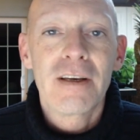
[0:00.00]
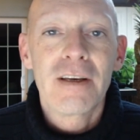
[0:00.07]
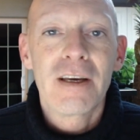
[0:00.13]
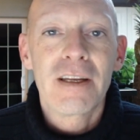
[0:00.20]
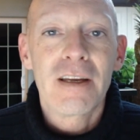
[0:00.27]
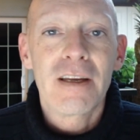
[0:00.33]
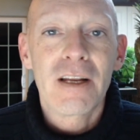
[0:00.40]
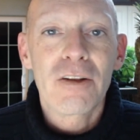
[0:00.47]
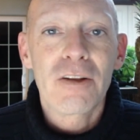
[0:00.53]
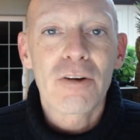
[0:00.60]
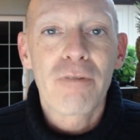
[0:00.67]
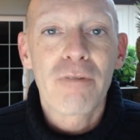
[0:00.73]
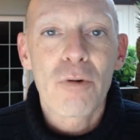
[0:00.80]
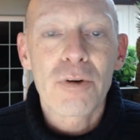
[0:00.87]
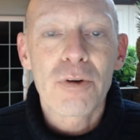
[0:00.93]
And I
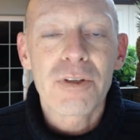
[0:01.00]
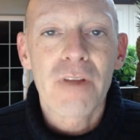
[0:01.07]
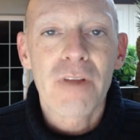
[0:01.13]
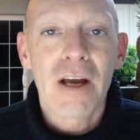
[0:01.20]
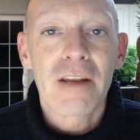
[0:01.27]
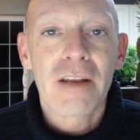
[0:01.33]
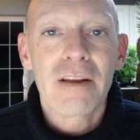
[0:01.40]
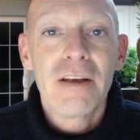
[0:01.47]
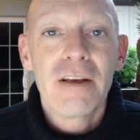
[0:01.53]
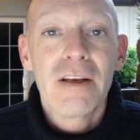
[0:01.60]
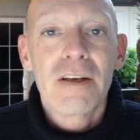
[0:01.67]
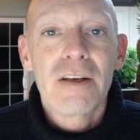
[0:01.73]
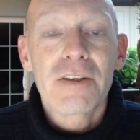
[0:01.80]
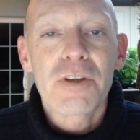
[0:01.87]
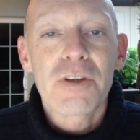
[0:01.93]
look forward to that.
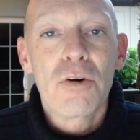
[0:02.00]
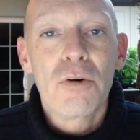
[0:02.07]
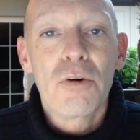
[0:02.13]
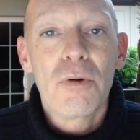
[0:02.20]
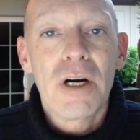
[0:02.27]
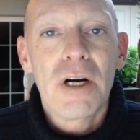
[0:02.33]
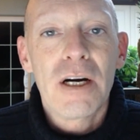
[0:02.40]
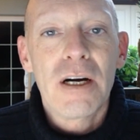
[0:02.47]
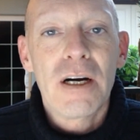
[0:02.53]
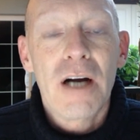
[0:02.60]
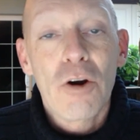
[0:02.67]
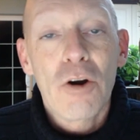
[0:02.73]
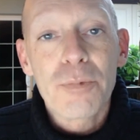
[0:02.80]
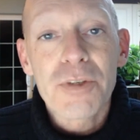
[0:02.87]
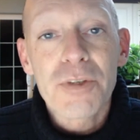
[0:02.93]
So uh,
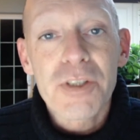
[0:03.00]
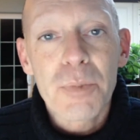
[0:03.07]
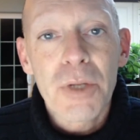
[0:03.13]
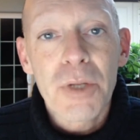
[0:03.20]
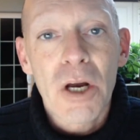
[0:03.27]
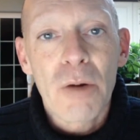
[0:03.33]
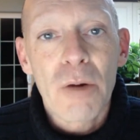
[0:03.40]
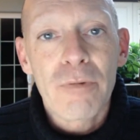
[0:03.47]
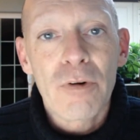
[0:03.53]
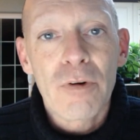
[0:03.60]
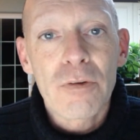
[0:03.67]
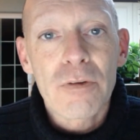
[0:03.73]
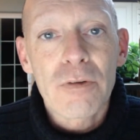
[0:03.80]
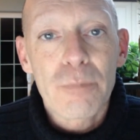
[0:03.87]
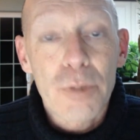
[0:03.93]
I hope this has been
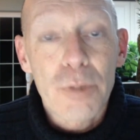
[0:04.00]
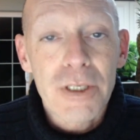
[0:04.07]
helpful.